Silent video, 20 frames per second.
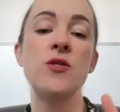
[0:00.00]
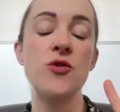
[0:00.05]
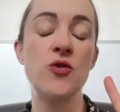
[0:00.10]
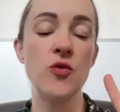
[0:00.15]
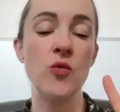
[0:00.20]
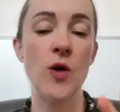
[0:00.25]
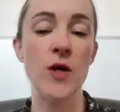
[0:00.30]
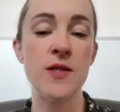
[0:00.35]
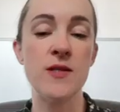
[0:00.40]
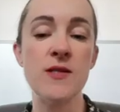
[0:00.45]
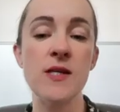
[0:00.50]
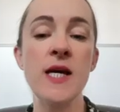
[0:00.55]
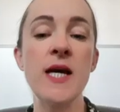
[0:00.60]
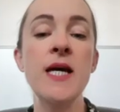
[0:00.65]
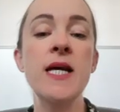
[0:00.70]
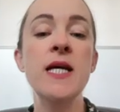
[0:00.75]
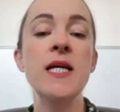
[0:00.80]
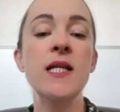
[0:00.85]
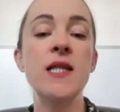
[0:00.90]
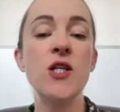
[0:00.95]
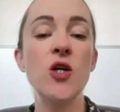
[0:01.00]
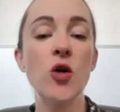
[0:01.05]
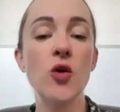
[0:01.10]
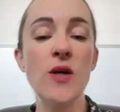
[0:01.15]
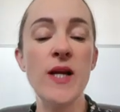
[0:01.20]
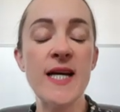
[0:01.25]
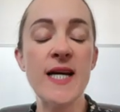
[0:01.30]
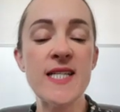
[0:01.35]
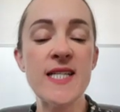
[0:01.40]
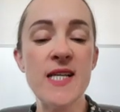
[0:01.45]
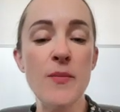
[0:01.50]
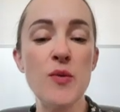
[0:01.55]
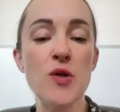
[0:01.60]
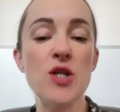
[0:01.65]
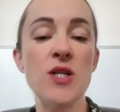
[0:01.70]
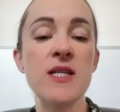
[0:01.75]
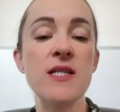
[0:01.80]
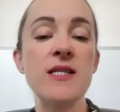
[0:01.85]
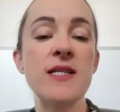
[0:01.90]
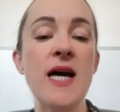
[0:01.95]
words. The only exception
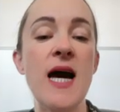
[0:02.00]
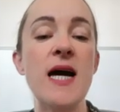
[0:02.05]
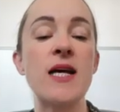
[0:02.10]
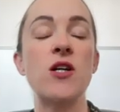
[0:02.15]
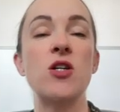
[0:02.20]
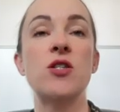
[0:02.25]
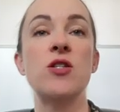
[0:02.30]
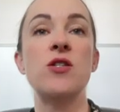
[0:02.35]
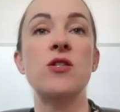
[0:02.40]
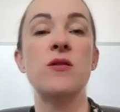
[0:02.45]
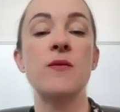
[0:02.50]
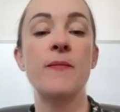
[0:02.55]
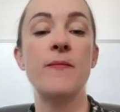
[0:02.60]
is cannot.